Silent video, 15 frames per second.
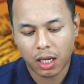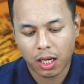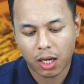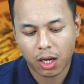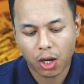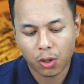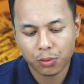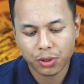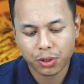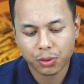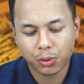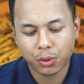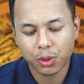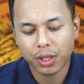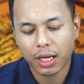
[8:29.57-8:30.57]
outer
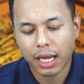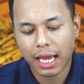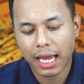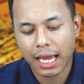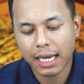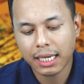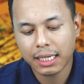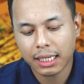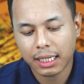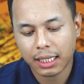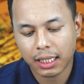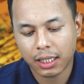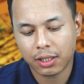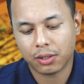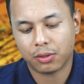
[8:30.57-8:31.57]
core and
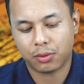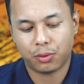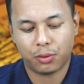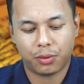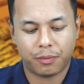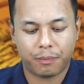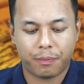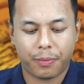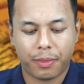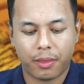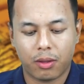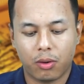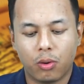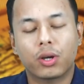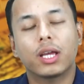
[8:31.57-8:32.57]
inner core.
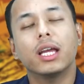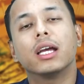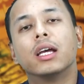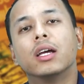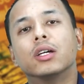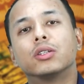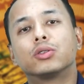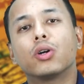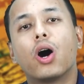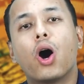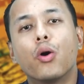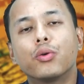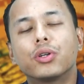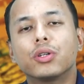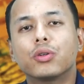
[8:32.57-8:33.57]
Okay, so
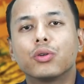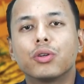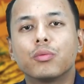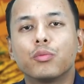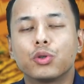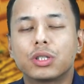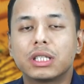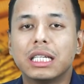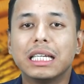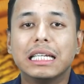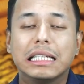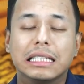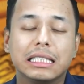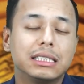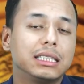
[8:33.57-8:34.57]
outer core mostly
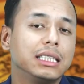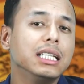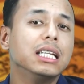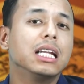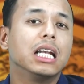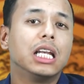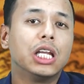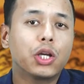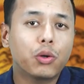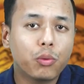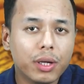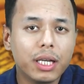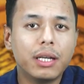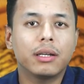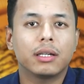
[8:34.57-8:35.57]
it is in
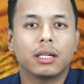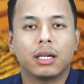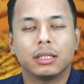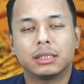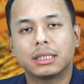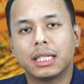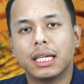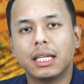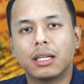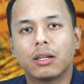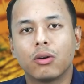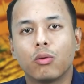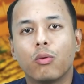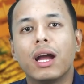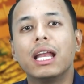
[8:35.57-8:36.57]
liquid state,
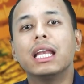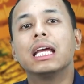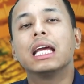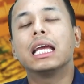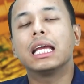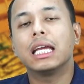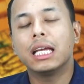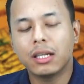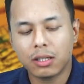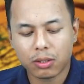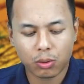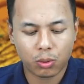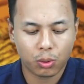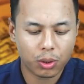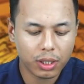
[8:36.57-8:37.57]
while inner
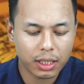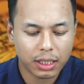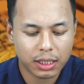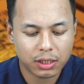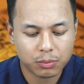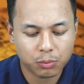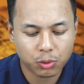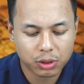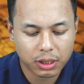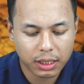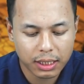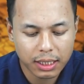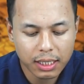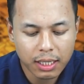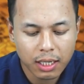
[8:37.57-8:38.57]
core is mostly
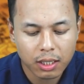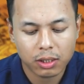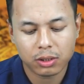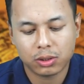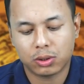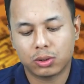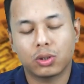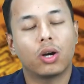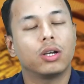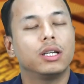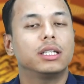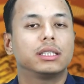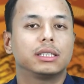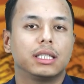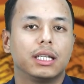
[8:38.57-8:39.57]
in solid
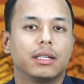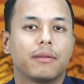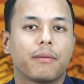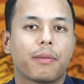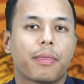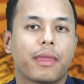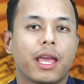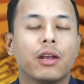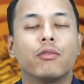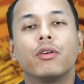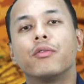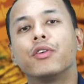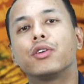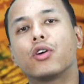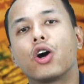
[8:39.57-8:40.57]
state. And when
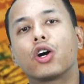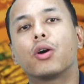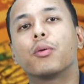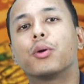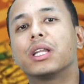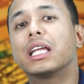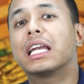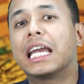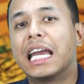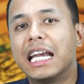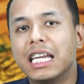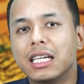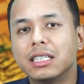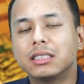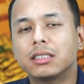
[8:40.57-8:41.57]
we talk about the
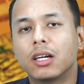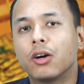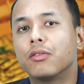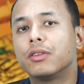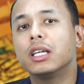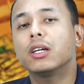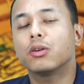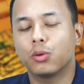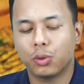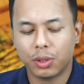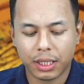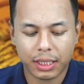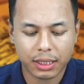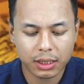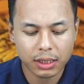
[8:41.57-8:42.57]
radius of the core,
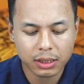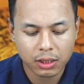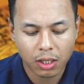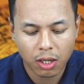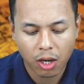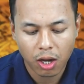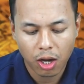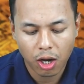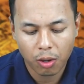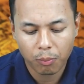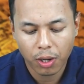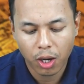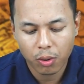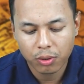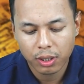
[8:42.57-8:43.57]
it is
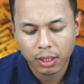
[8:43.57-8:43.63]
about